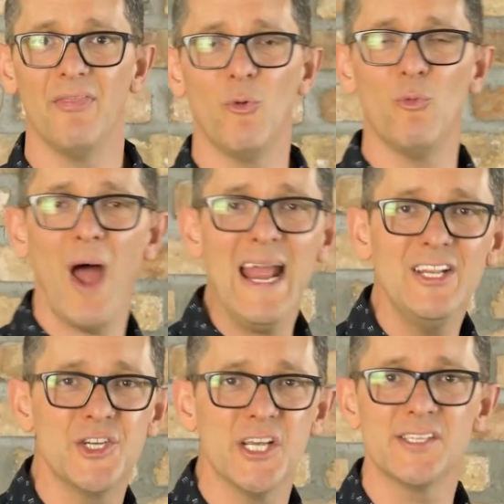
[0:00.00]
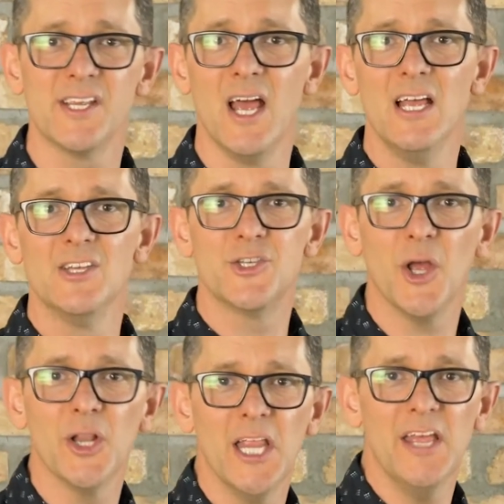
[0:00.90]
The righteous
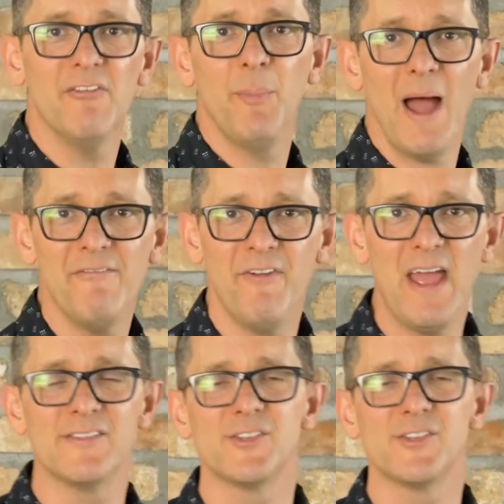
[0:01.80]
shall live by faith.